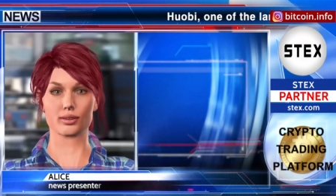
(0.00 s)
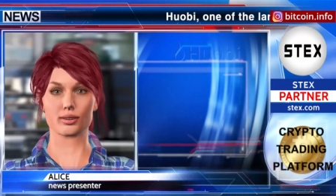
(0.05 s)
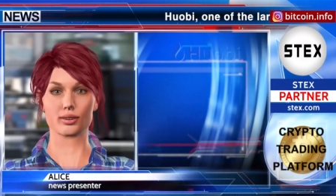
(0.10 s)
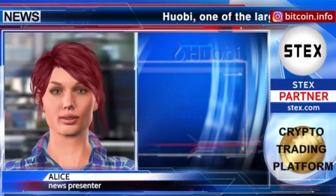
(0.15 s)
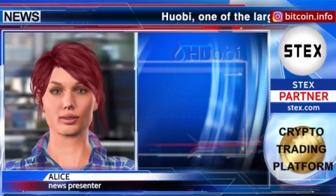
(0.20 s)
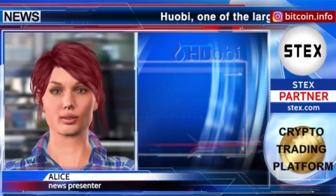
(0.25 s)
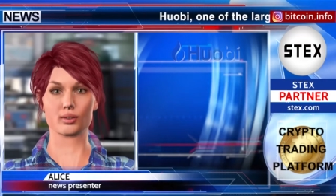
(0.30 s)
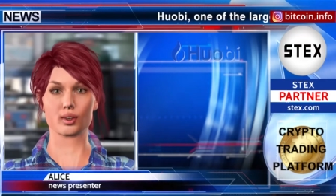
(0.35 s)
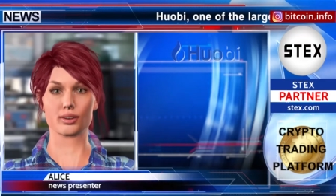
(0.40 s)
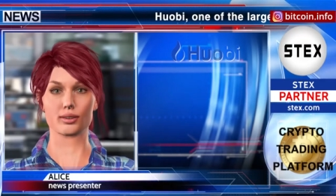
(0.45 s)

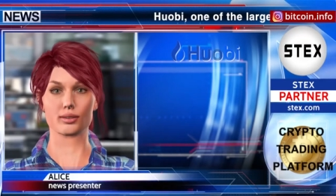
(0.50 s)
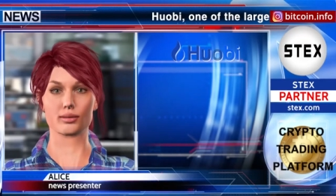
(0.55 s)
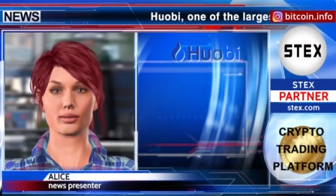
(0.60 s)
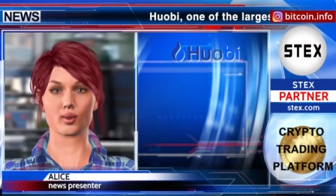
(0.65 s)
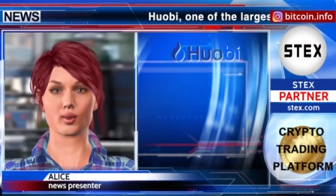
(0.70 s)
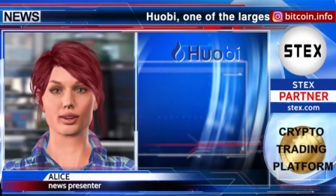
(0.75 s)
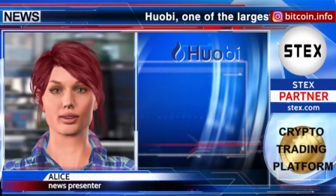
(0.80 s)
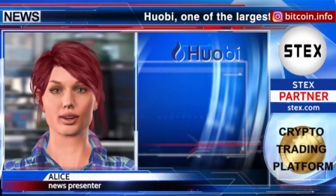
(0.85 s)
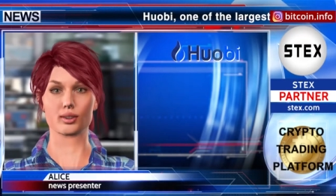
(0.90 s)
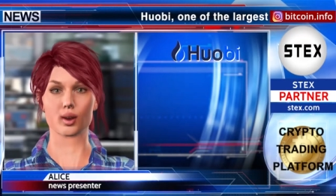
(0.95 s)
Huobi,
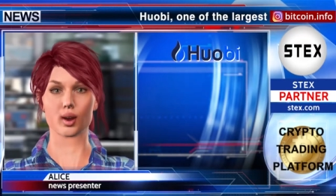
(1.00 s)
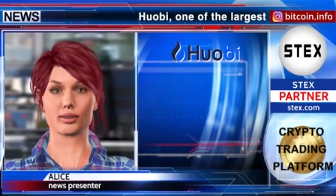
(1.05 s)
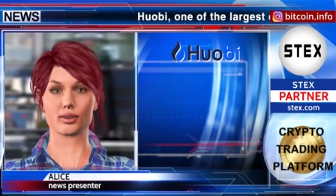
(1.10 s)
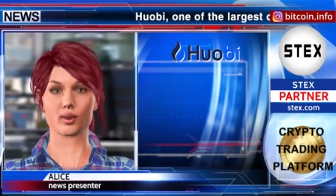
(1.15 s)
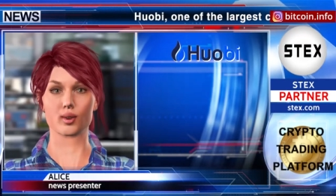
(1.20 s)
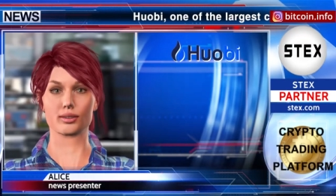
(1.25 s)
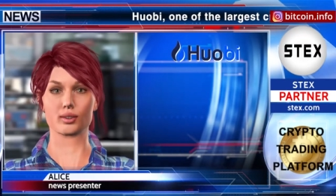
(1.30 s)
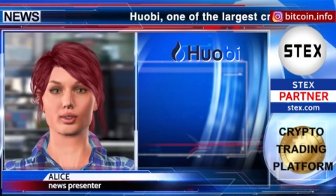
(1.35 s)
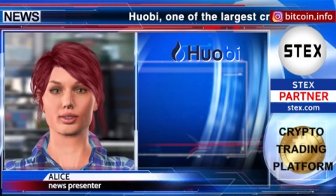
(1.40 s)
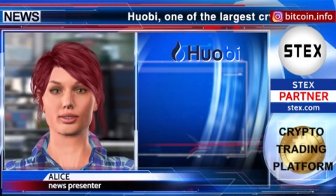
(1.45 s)
one of the
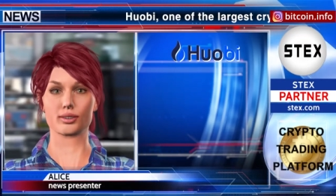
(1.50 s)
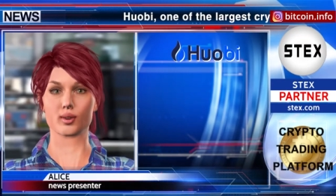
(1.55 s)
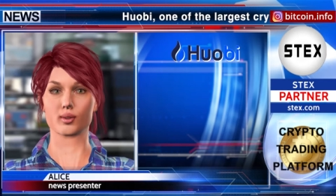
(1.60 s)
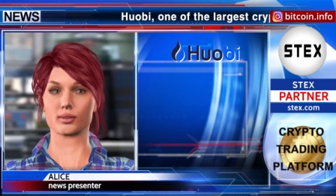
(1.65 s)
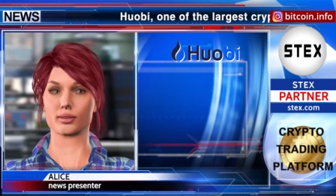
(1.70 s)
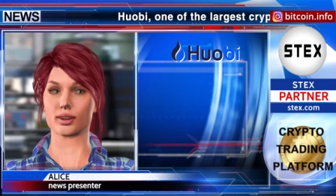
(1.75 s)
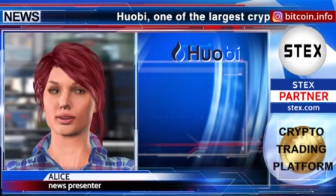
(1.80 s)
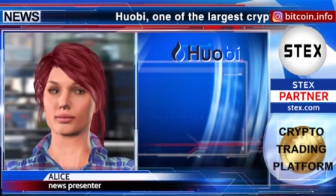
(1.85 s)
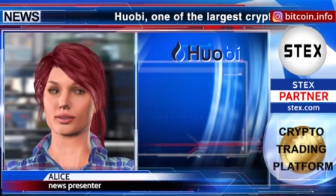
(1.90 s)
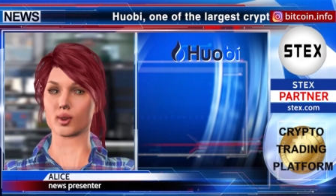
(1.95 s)
largest
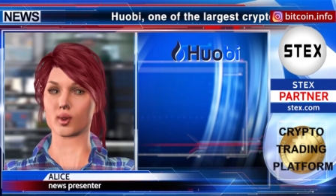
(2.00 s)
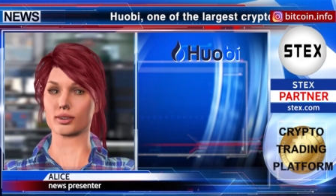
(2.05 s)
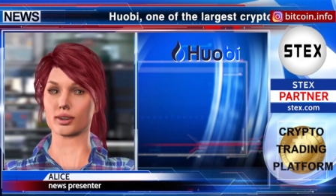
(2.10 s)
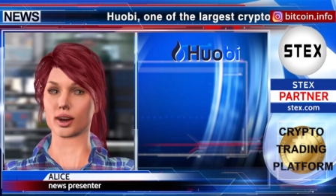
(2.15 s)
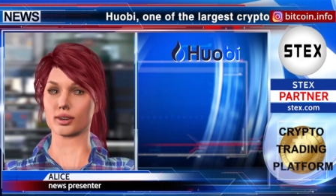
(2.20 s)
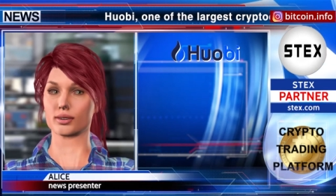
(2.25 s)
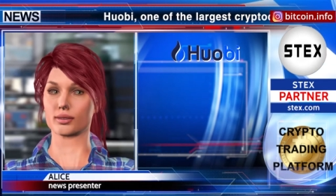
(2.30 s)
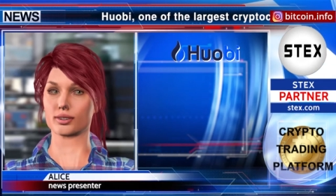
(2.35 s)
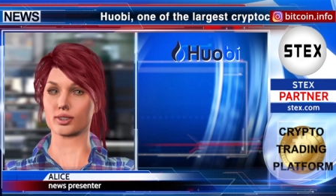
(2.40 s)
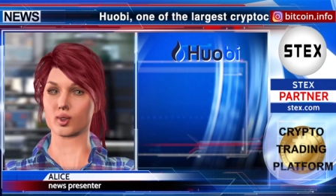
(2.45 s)

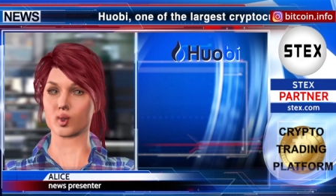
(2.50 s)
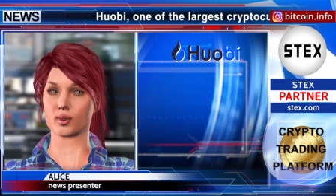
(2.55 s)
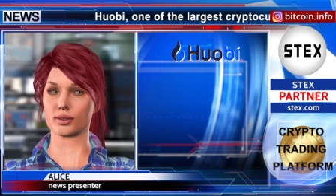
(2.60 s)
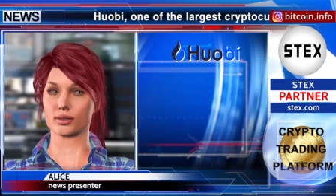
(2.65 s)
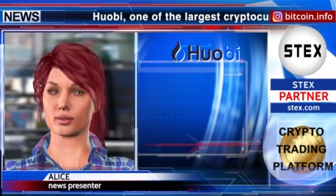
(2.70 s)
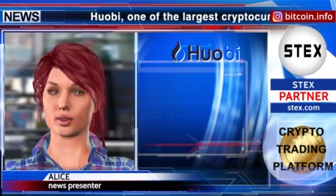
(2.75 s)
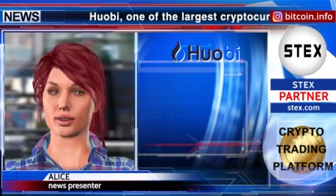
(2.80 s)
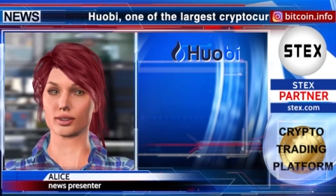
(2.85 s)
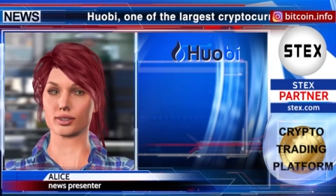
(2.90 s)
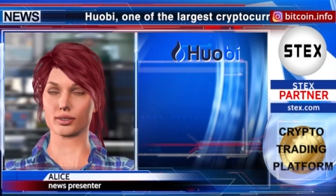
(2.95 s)
cryptocurrency
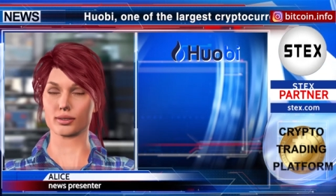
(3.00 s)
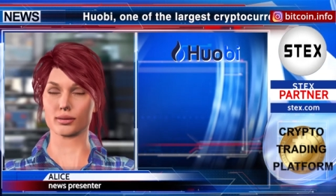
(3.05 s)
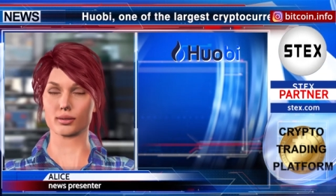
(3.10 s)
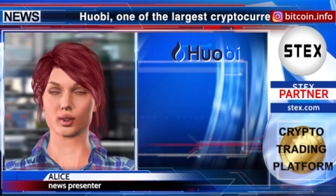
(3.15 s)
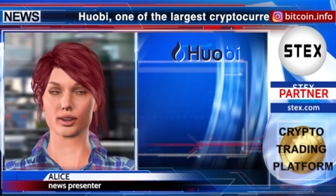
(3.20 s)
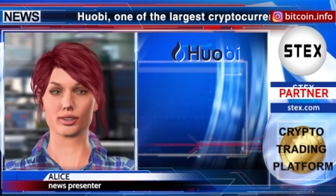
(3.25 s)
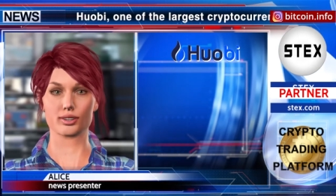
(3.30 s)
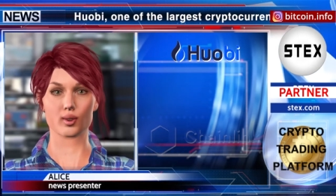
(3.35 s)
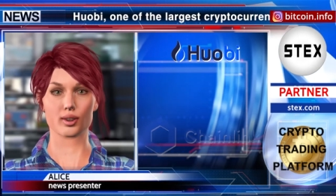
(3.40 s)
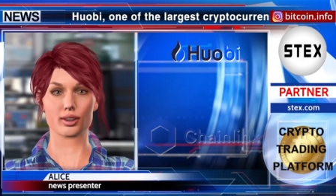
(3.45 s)
exchanges,
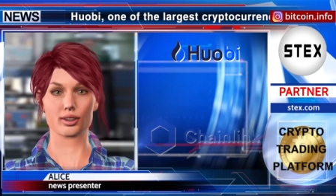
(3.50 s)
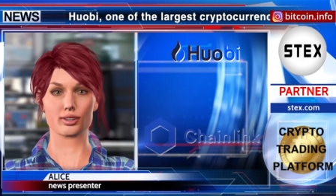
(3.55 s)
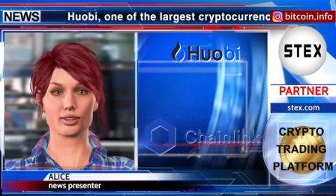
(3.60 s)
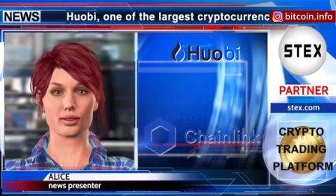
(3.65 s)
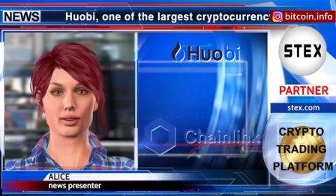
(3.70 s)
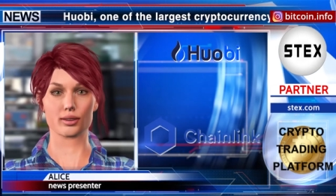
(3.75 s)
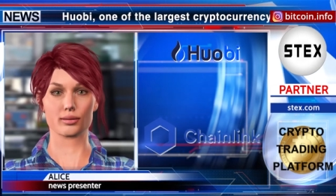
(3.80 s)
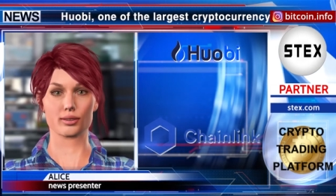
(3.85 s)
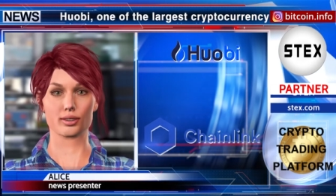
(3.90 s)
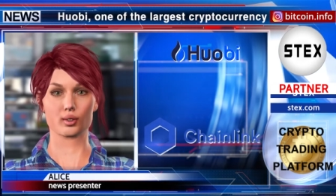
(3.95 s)
has
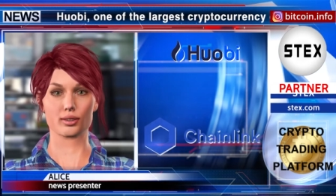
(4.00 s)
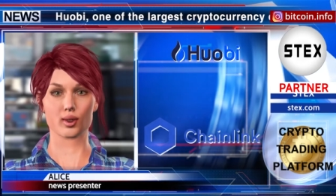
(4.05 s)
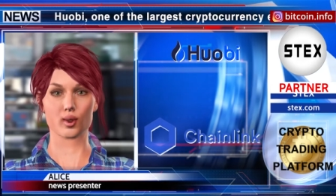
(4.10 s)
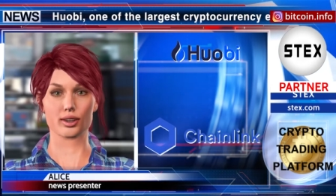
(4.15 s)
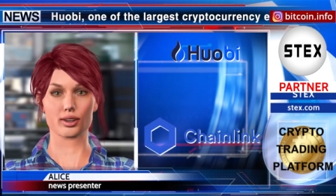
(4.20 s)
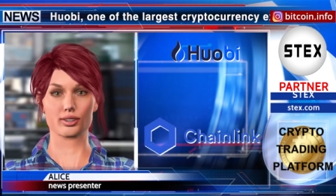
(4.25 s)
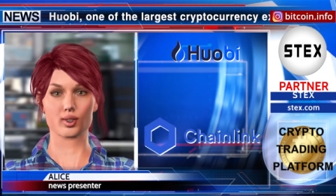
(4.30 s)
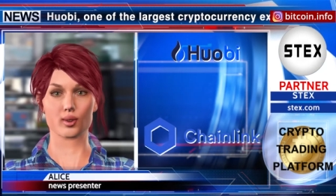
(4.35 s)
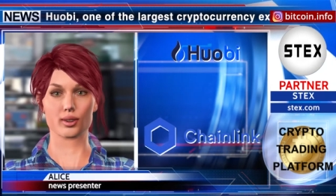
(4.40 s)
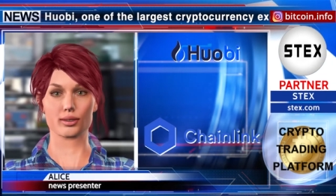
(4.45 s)
announced the
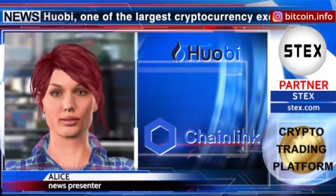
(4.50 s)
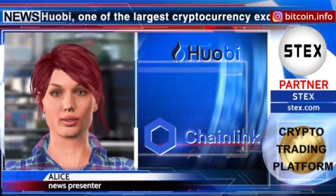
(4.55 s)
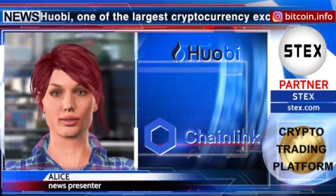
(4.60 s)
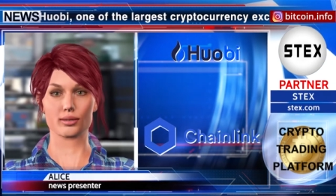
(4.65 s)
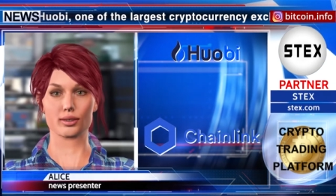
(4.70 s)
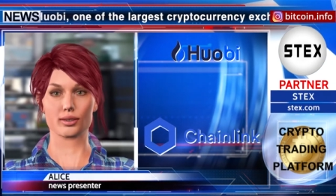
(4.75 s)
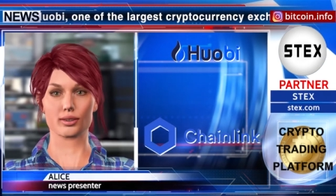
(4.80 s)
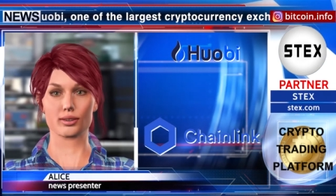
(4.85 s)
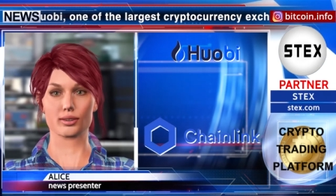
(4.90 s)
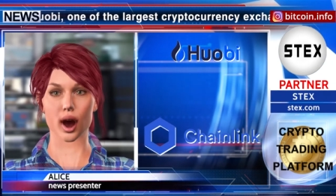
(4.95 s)
integration of
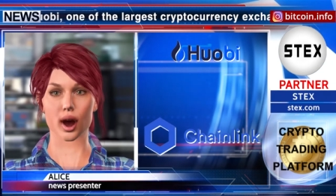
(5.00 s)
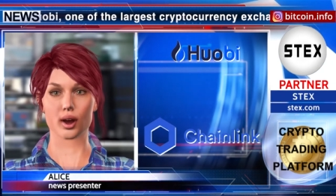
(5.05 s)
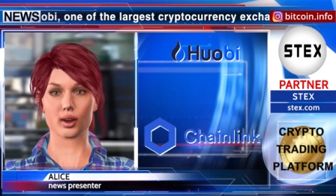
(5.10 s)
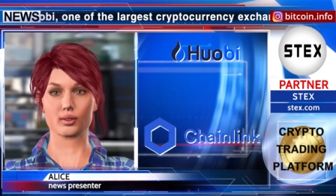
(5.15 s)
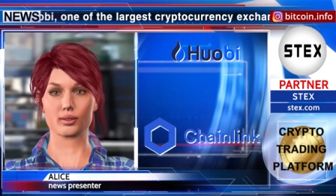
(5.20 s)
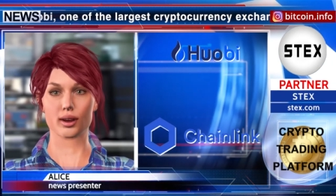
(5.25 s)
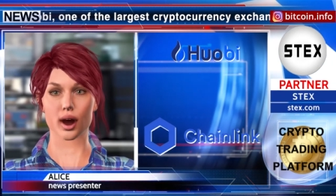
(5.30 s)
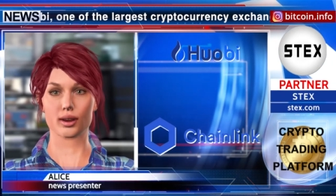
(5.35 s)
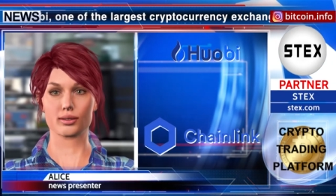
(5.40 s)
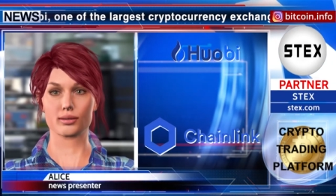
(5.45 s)
Chainlink
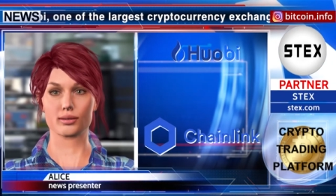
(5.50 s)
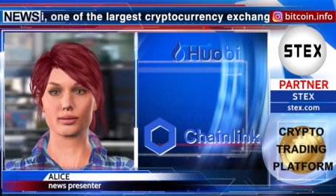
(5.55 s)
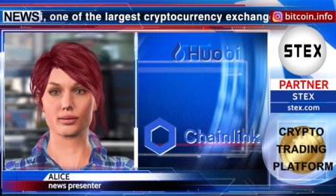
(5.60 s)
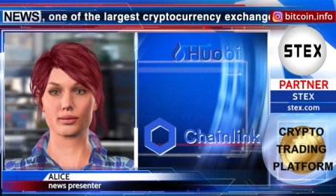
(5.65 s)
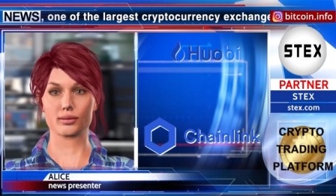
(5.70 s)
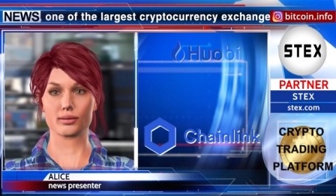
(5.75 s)
Oracle.